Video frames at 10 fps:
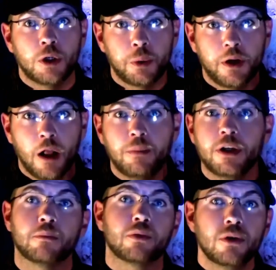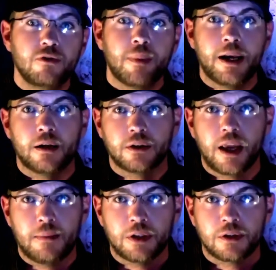which would help me improve my
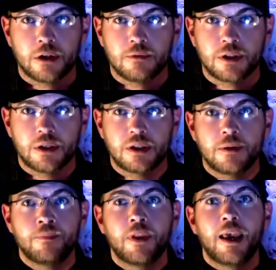entertainment services,